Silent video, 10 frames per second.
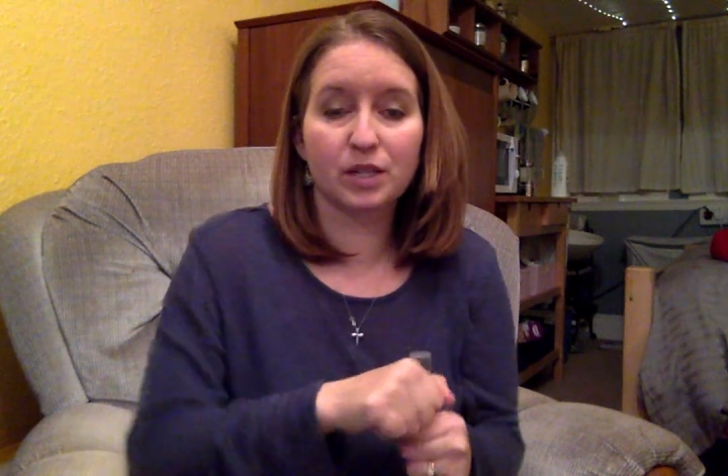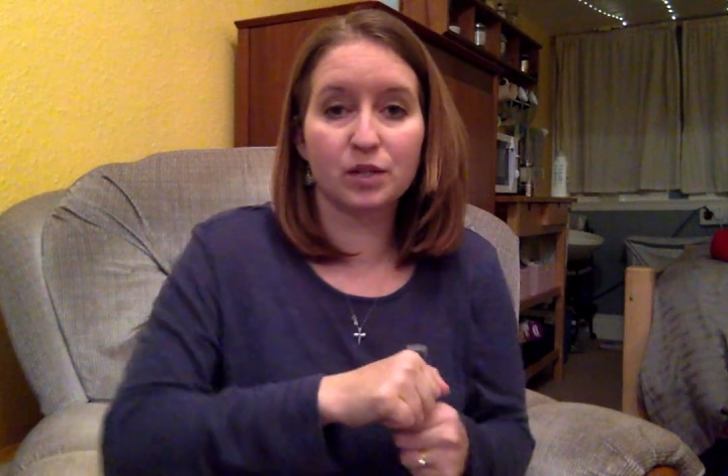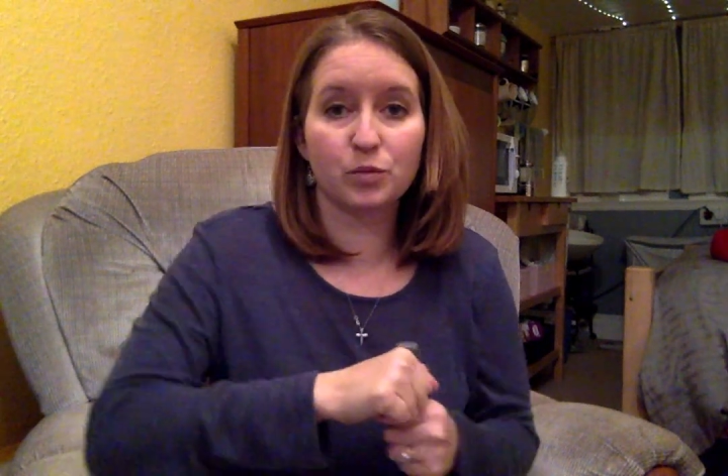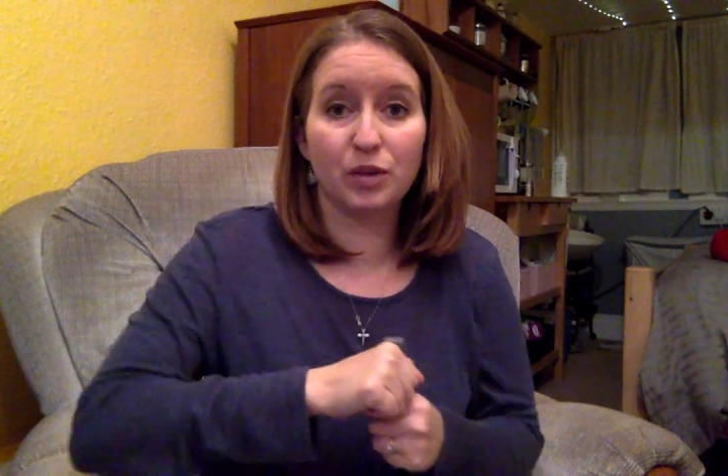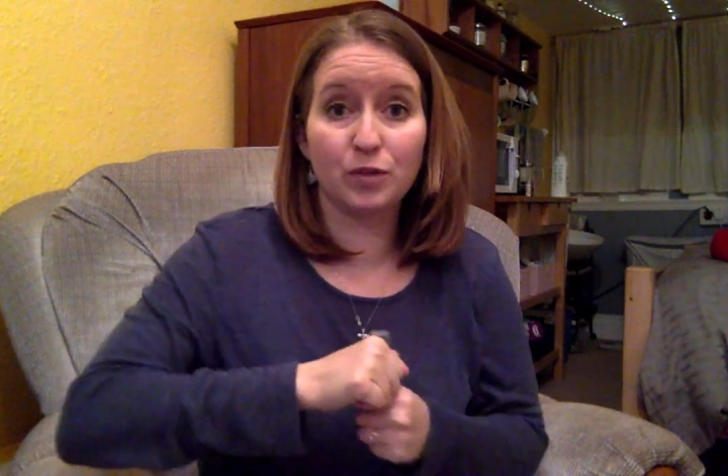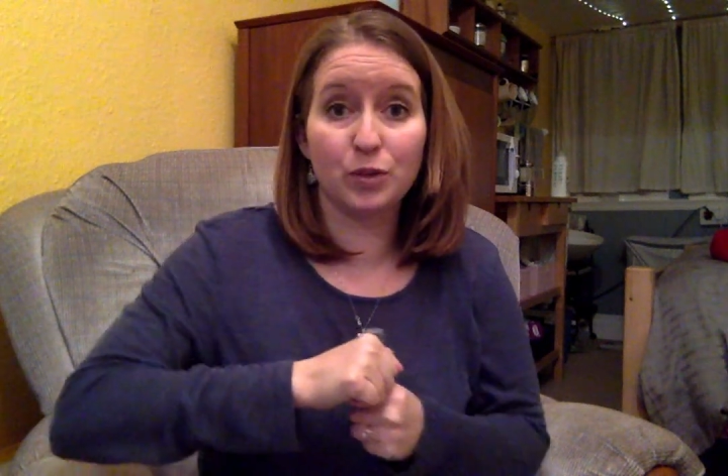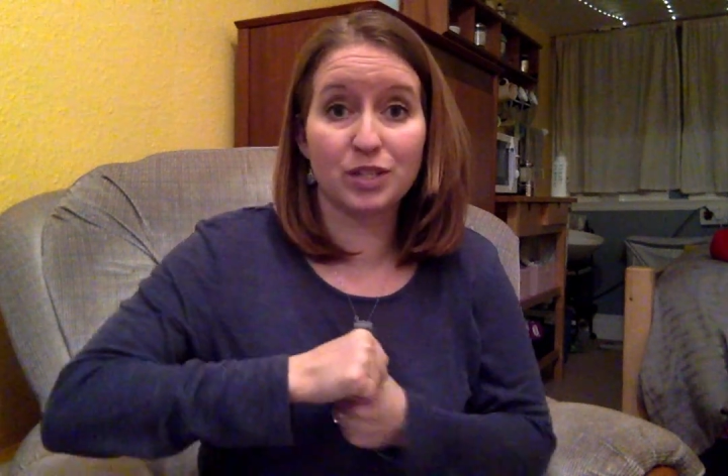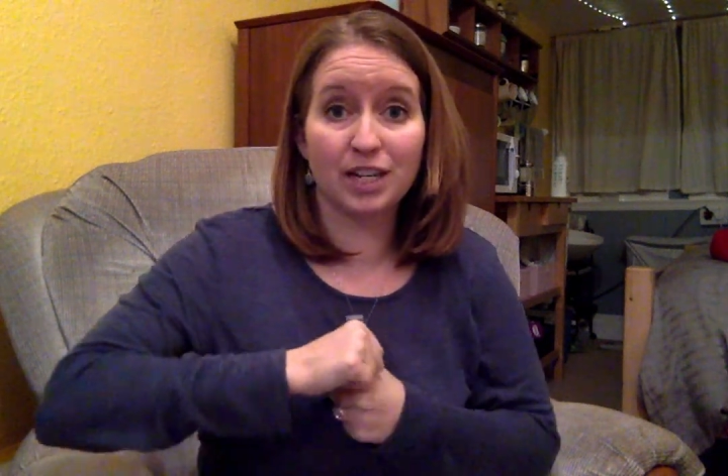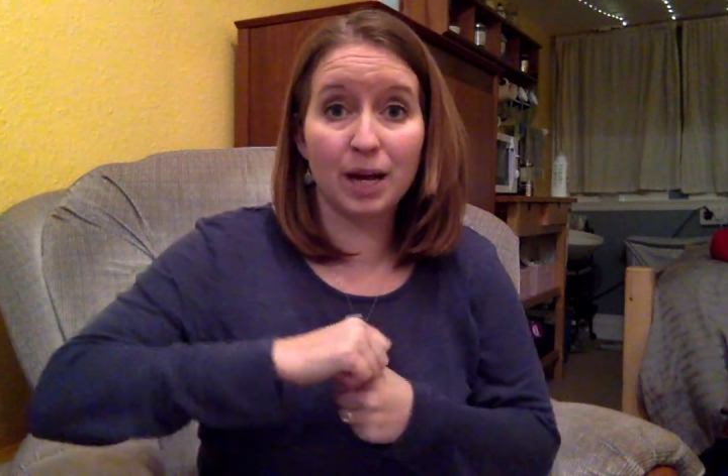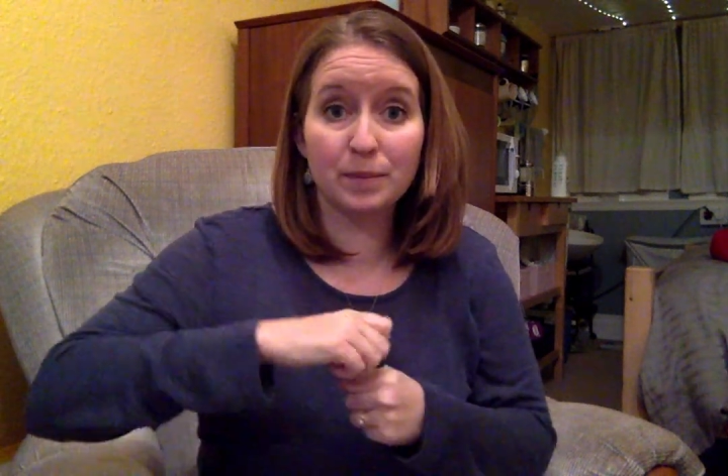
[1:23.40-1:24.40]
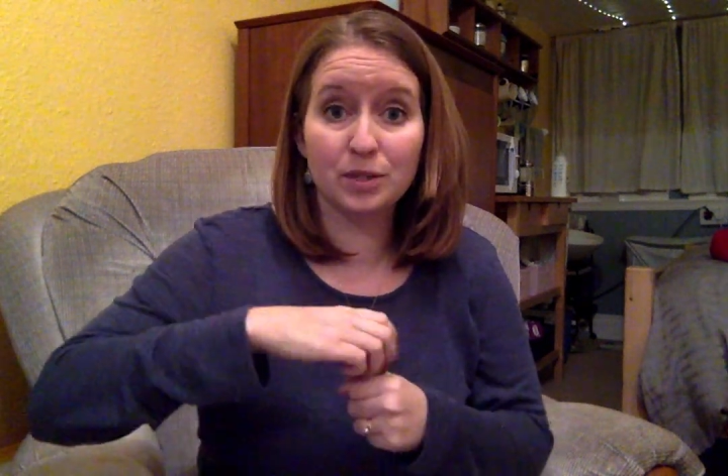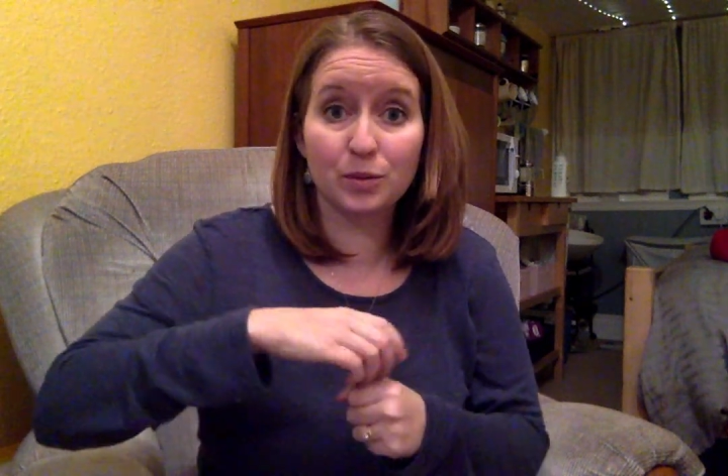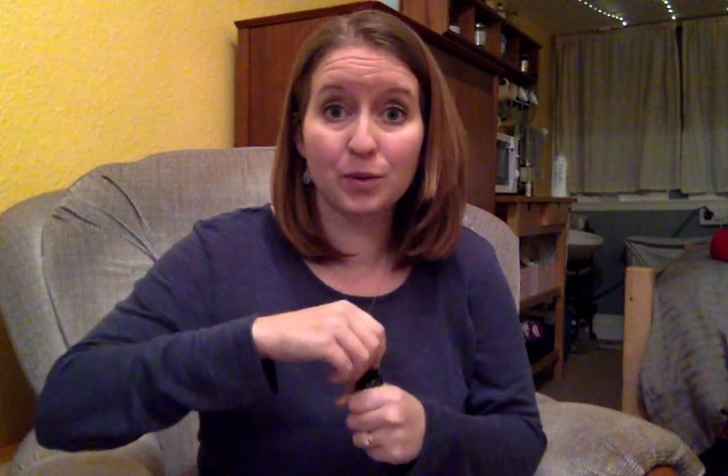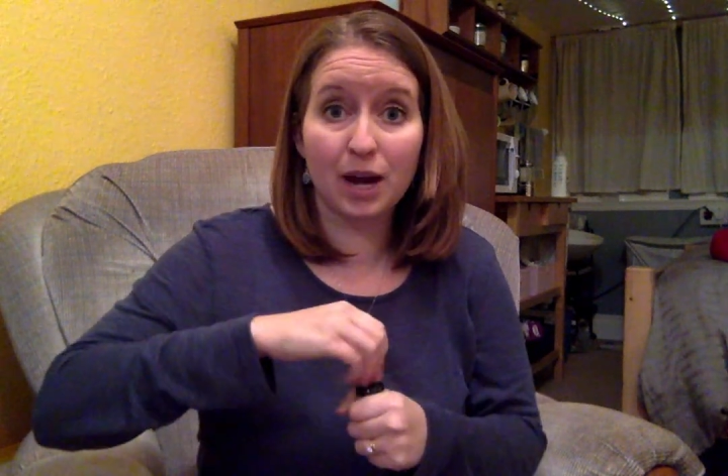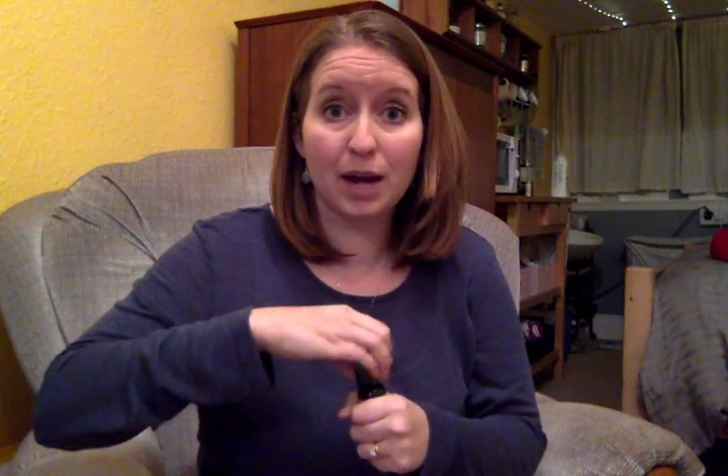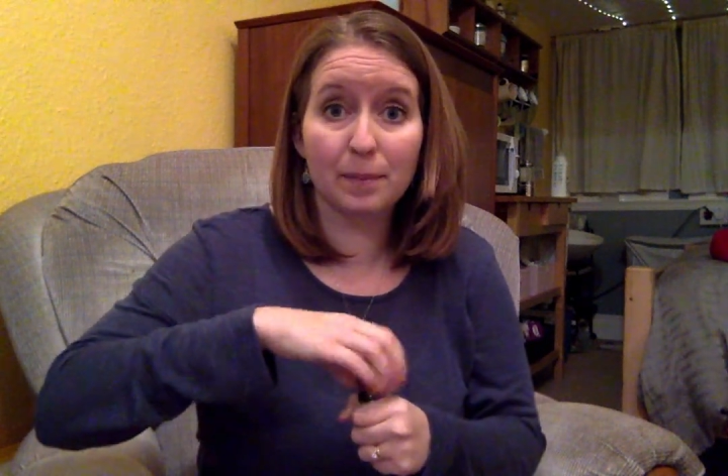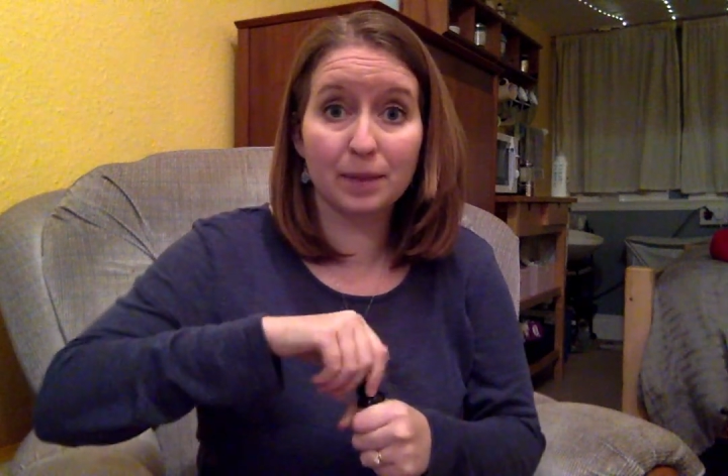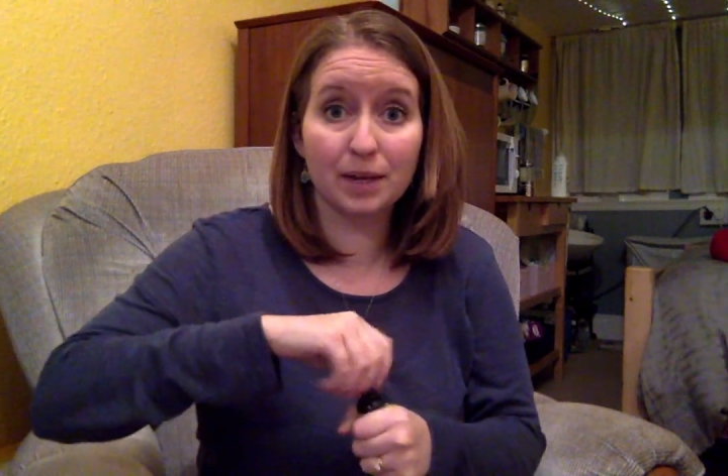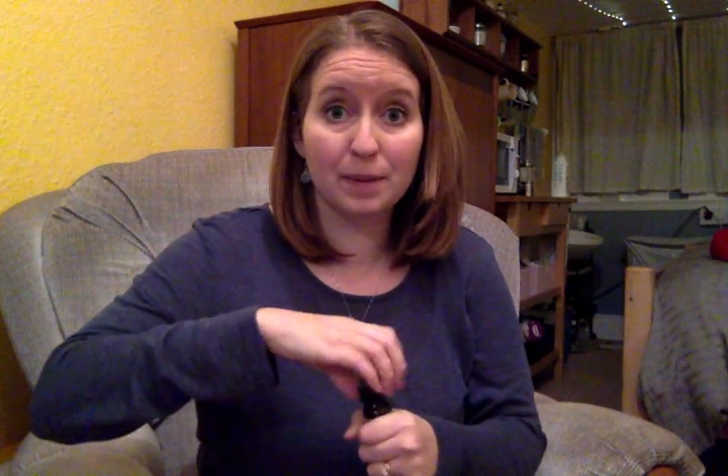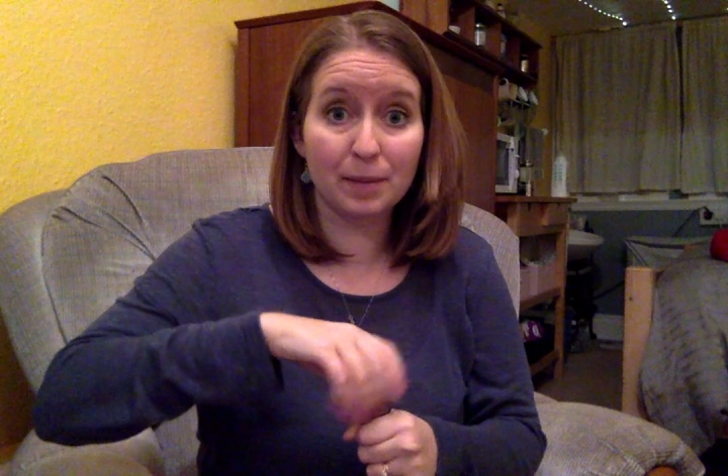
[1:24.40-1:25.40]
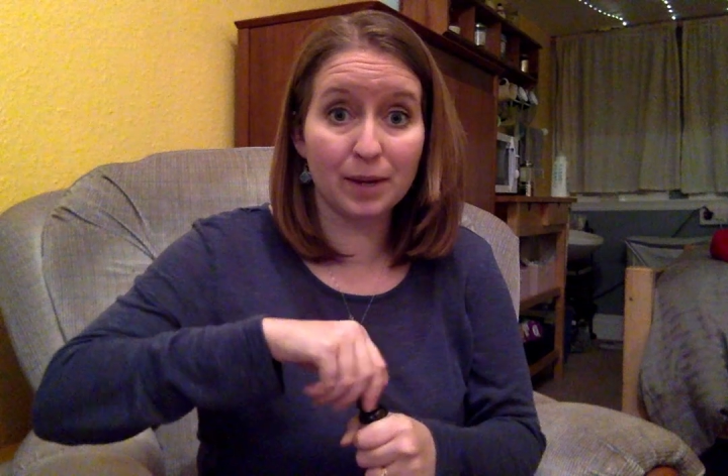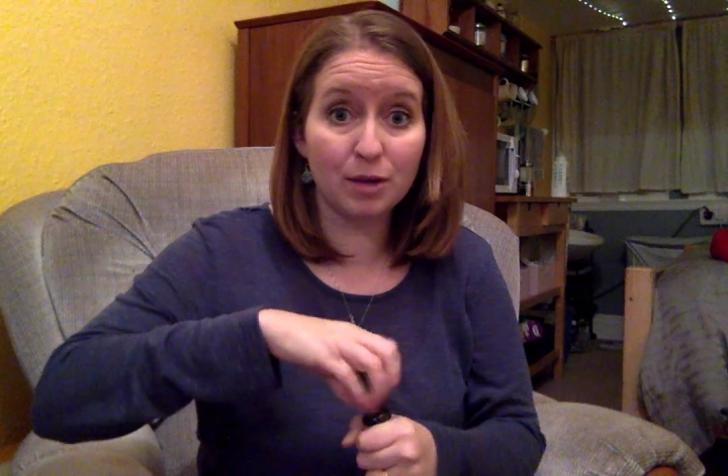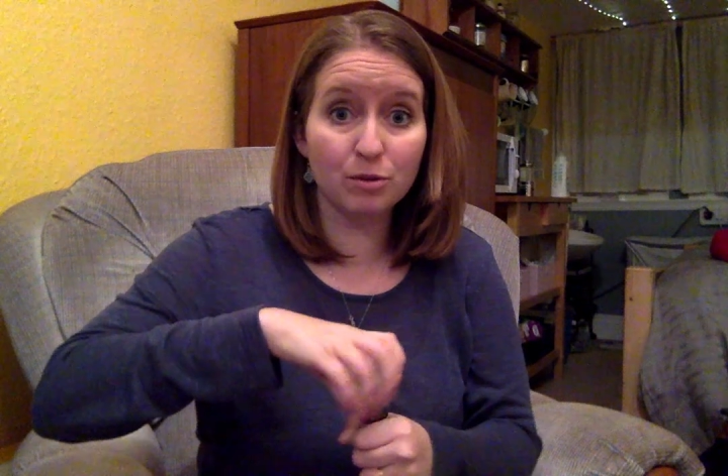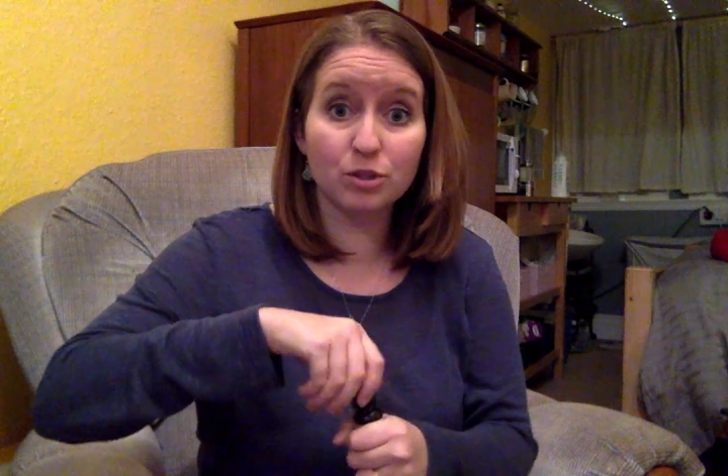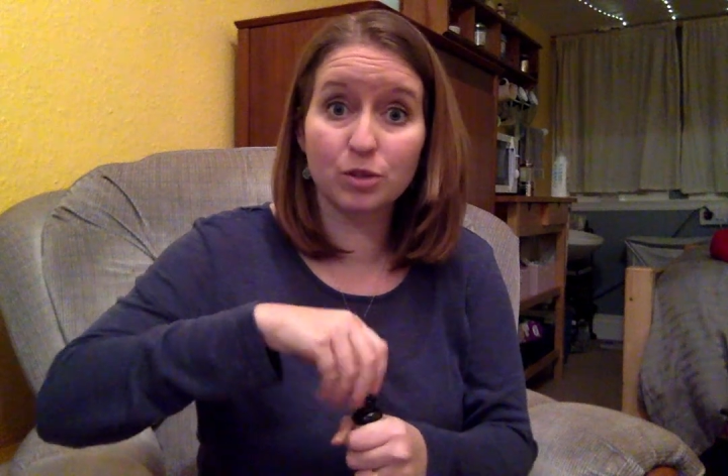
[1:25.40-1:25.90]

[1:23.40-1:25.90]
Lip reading: As we've used it up, so I'm going to make my own.